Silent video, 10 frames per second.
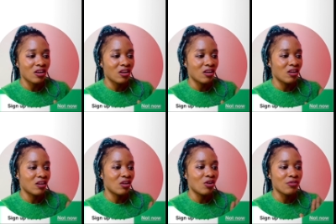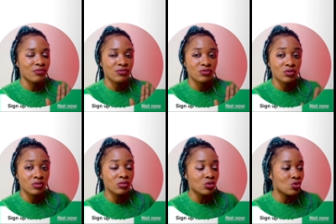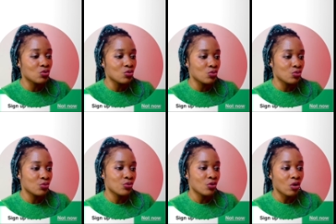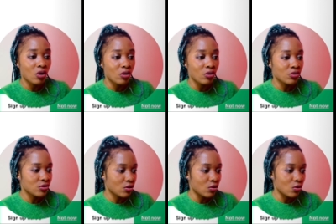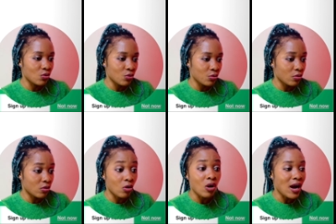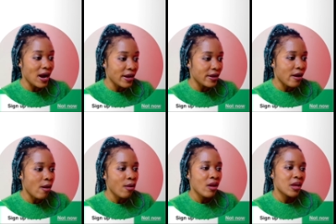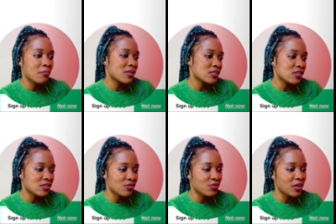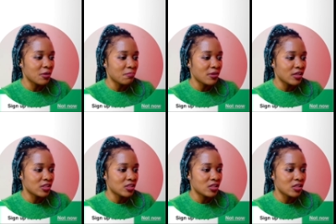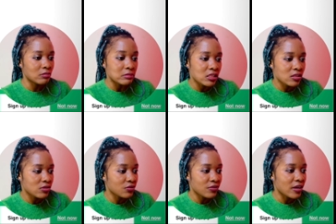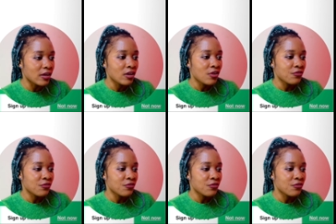of 2:2 honors or low or higher, a master's degree, a PhD. That is all right.